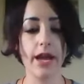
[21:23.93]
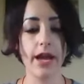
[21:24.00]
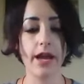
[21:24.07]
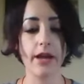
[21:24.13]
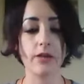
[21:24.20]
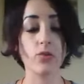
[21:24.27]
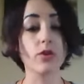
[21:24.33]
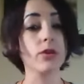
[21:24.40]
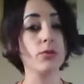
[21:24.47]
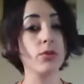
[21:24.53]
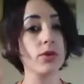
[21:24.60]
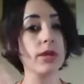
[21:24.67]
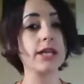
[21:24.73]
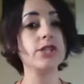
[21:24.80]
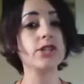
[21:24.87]
and with the
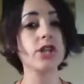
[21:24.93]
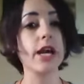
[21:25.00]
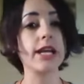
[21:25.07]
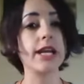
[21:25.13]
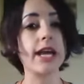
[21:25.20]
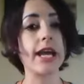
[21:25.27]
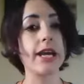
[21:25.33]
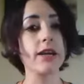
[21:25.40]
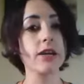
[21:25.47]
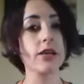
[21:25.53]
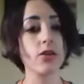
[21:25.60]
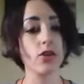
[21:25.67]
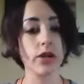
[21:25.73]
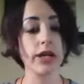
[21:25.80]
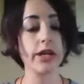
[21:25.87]
moonlight shining
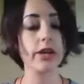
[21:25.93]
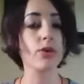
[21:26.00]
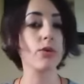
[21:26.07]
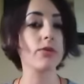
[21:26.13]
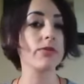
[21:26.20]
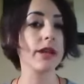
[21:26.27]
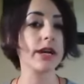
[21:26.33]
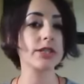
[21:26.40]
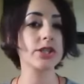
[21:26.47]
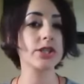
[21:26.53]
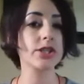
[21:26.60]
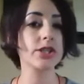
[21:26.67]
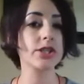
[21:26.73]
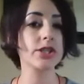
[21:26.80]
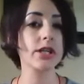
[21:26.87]
in, look at your
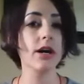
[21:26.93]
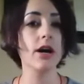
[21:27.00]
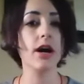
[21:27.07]
reflection,